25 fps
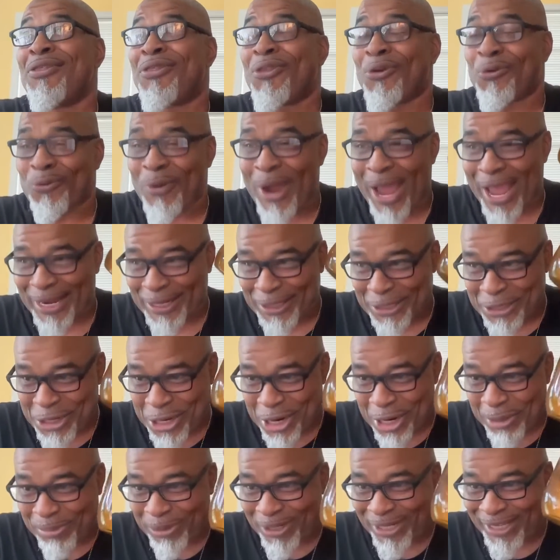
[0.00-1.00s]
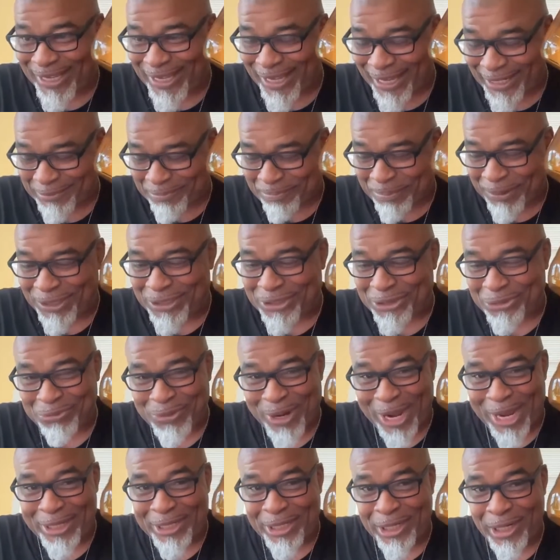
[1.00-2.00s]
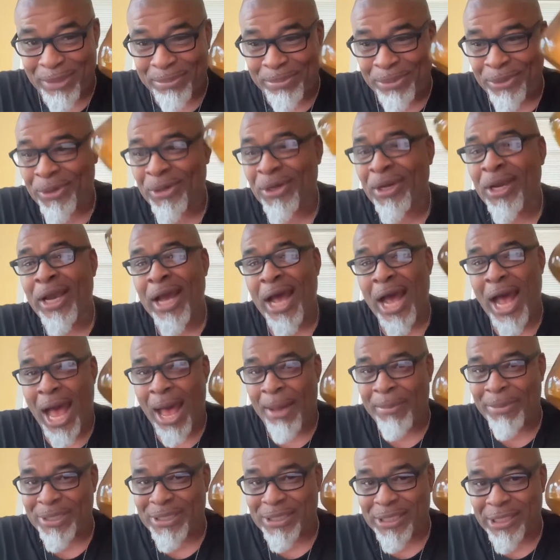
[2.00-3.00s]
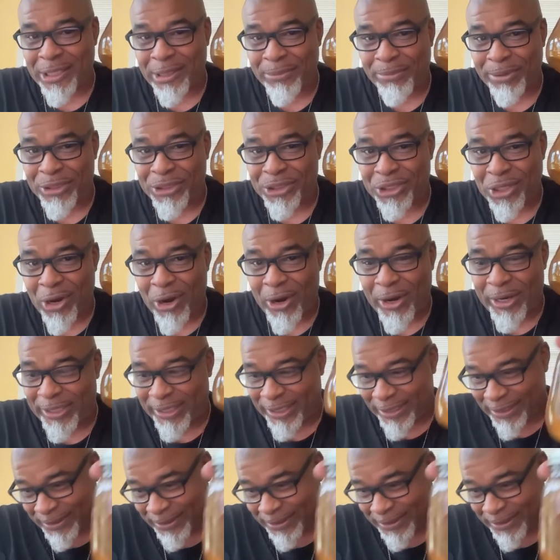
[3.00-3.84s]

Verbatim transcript: the right number, the cat picks the right number, I'm gonna send them a jar of